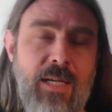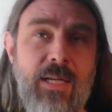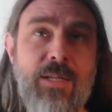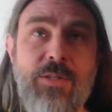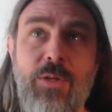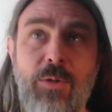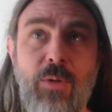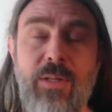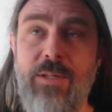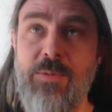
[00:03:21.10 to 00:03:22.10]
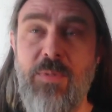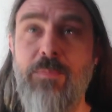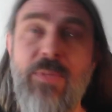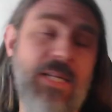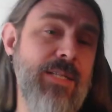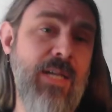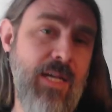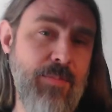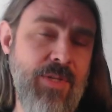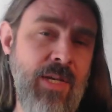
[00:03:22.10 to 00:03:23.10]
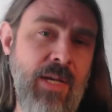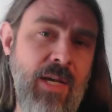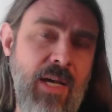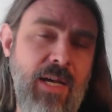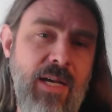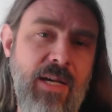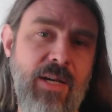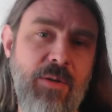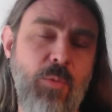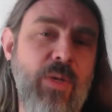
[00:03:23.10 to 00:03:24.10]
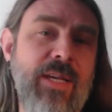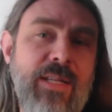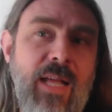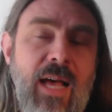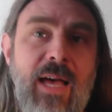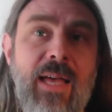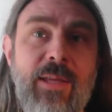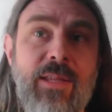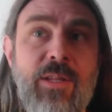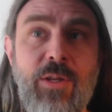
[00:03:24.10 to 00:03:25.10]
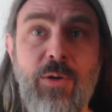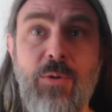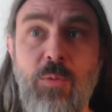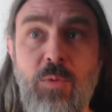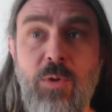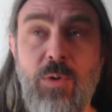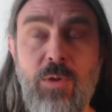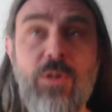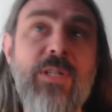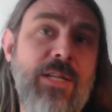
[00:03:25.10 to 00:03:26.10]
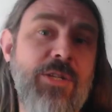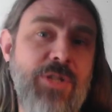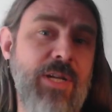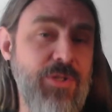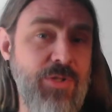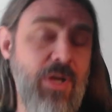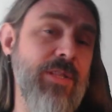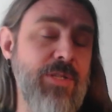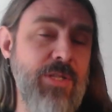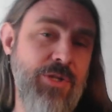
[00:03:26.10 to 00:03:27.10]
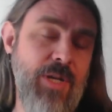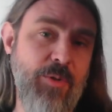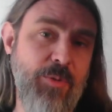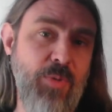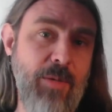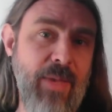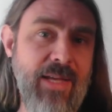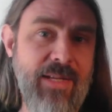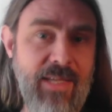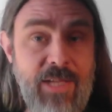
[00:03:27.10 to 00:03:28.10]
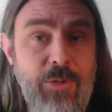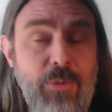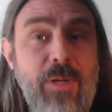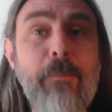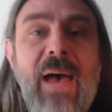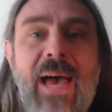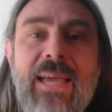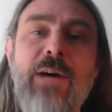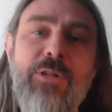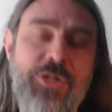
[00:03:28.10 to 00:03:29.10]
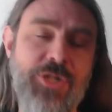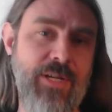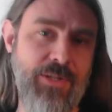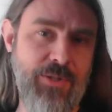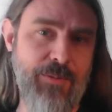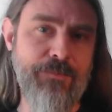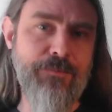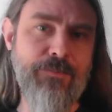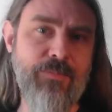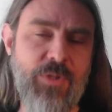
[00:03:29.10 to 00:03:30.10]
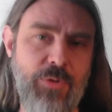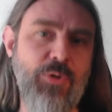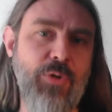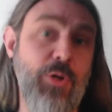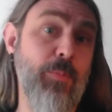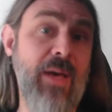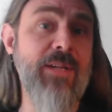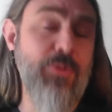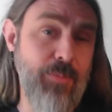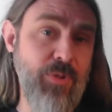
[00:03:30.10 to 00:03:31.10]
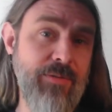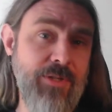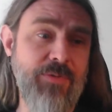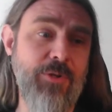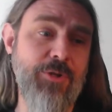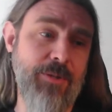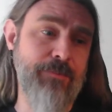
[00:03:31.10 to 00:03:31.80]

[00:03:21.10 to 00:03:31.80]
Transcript: So there's been many times when I looked at a change, saw that this change was problematic, and you can back out a change. So you can go back to a previous version.